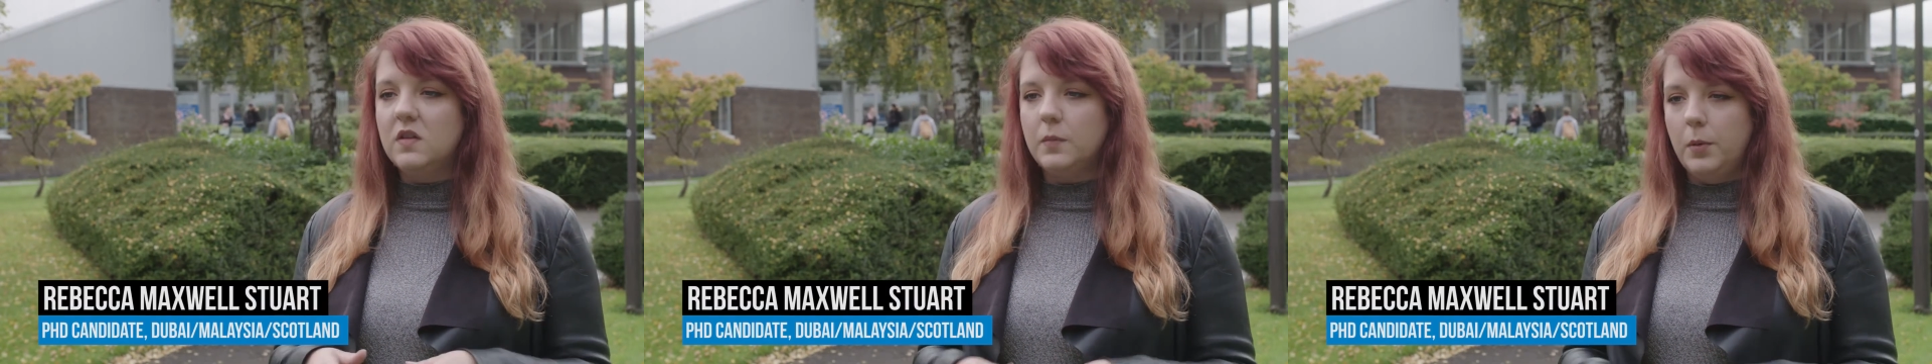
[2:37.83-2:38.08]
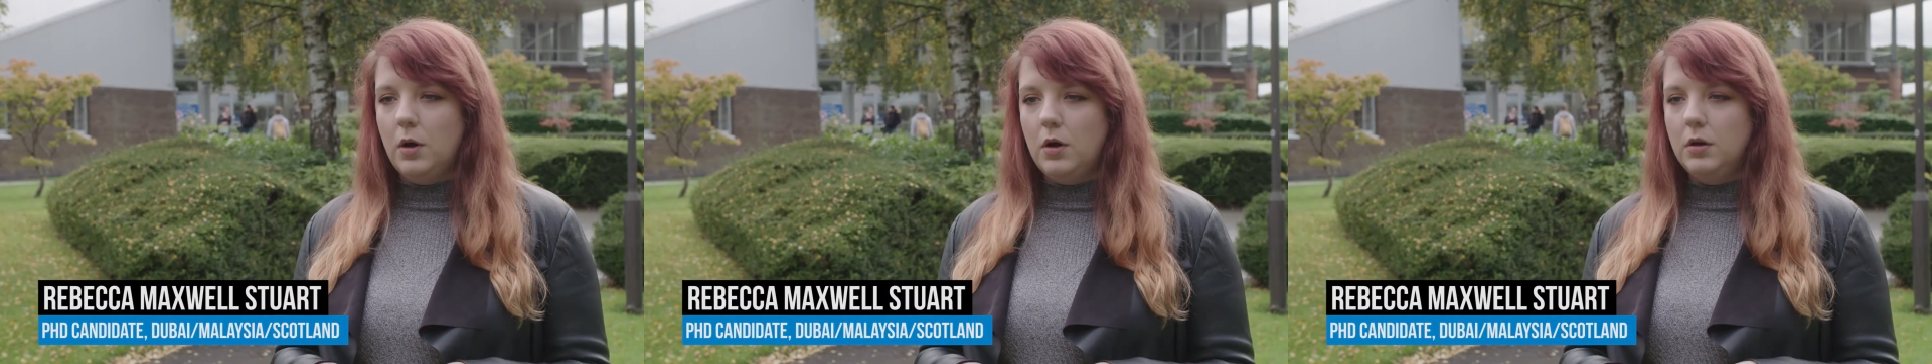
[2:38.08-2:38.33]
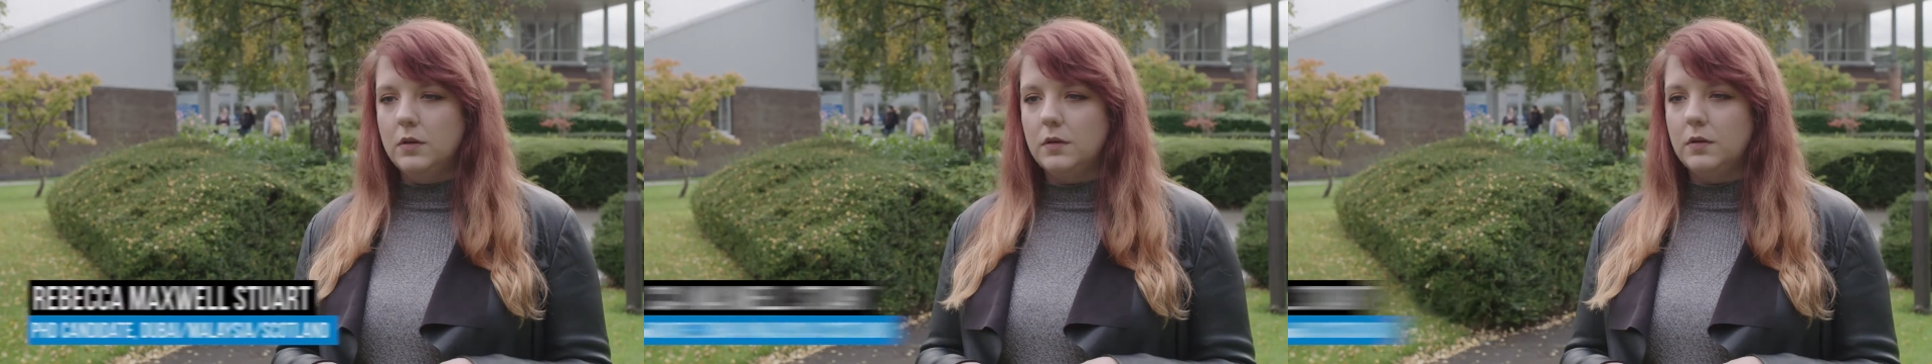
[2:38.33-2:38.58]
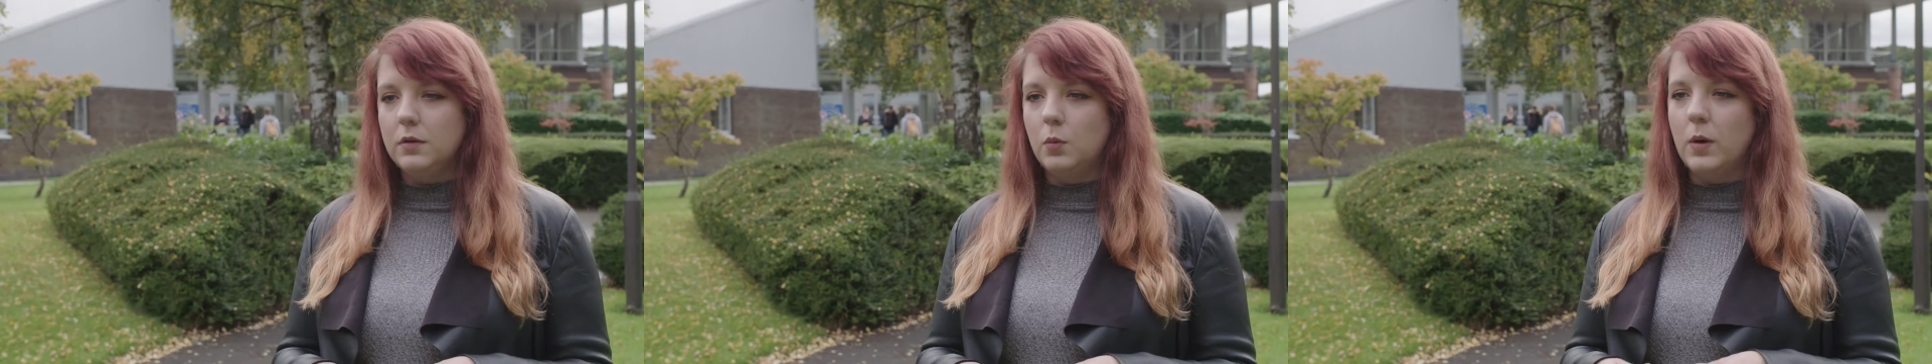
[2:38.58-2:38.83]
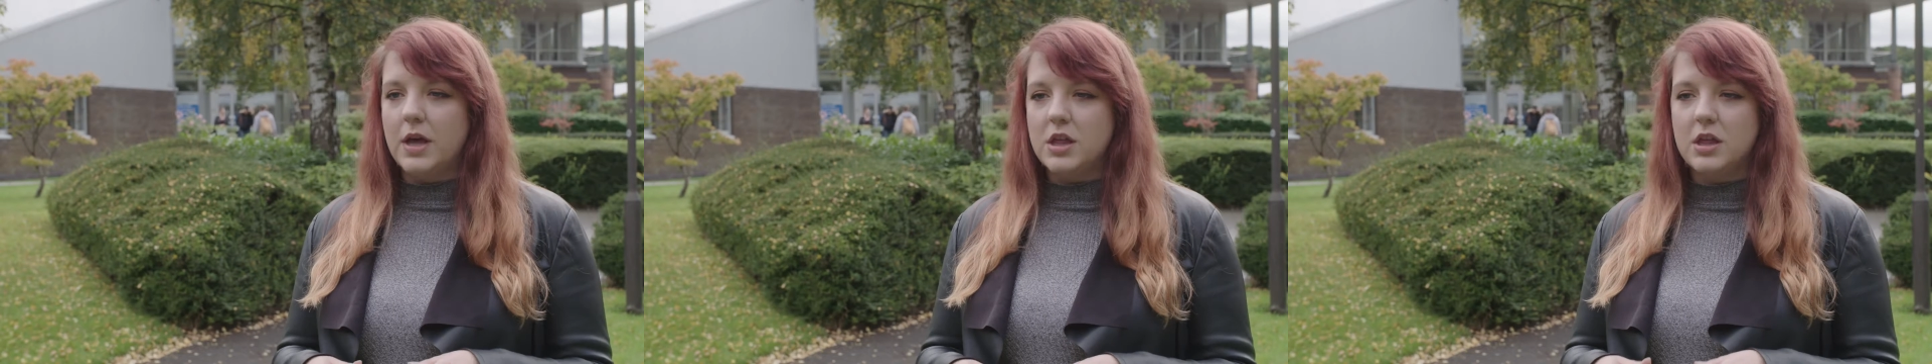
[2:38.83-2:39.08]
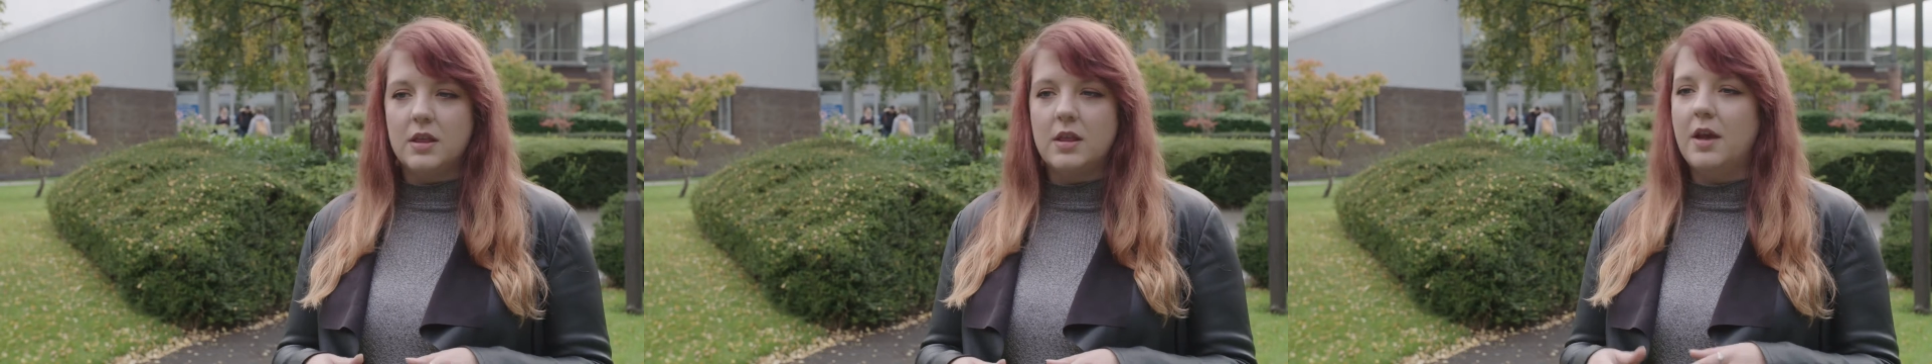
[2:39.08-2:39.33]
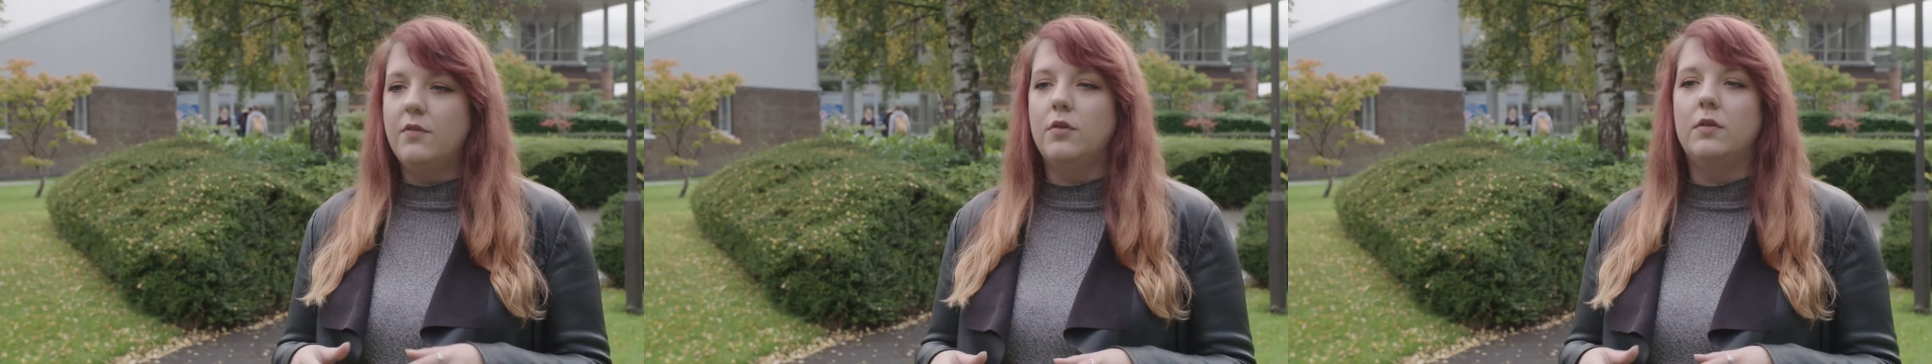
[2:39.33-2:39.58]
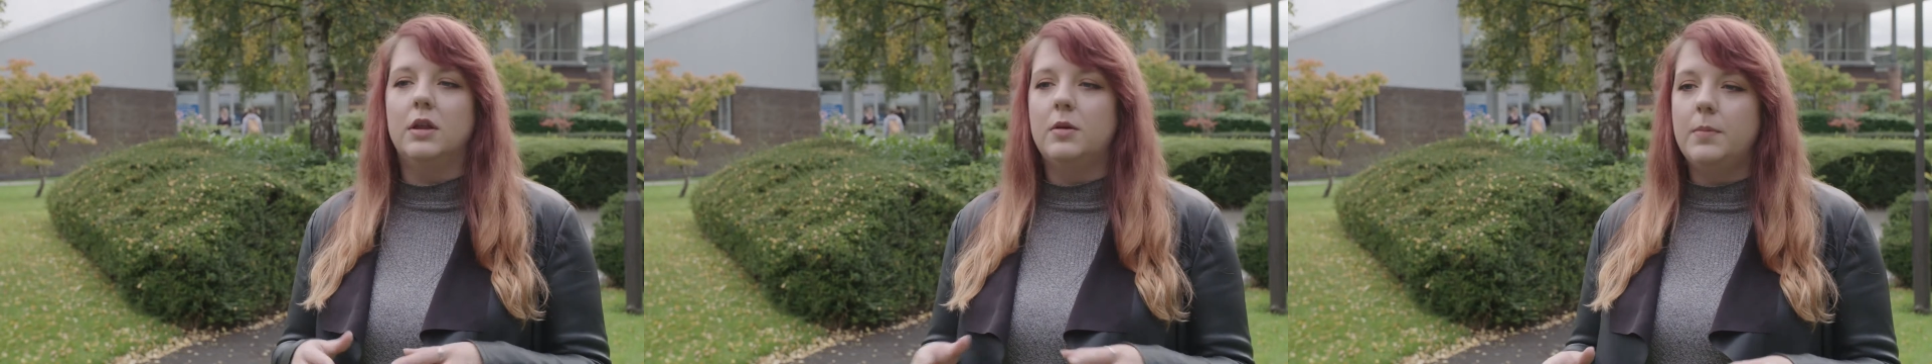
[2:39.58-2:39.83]
spot, which has never
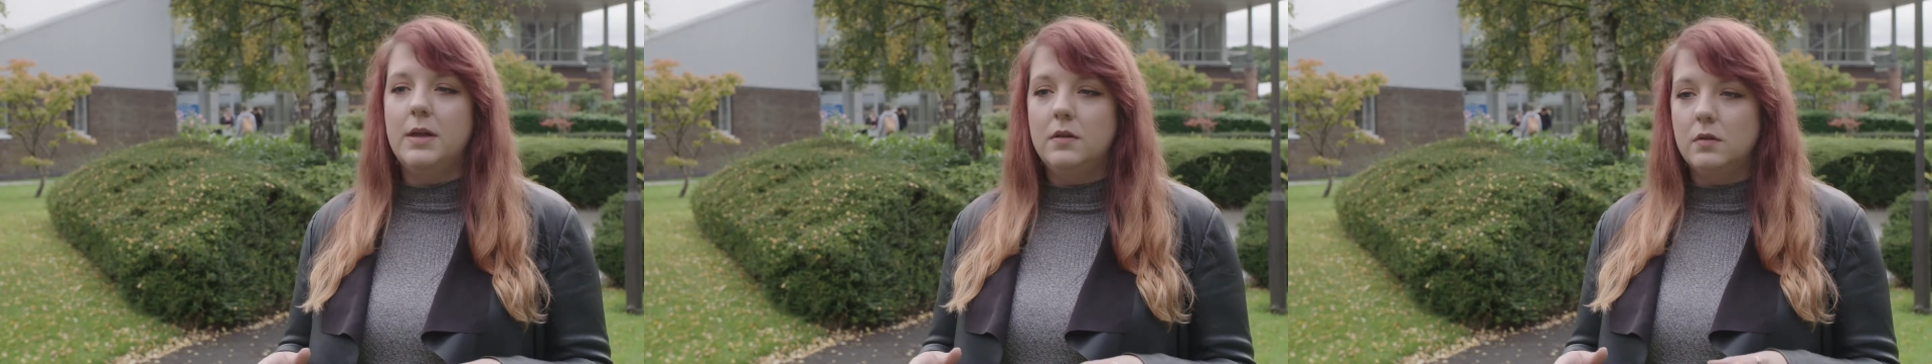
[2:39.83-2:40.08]
really been.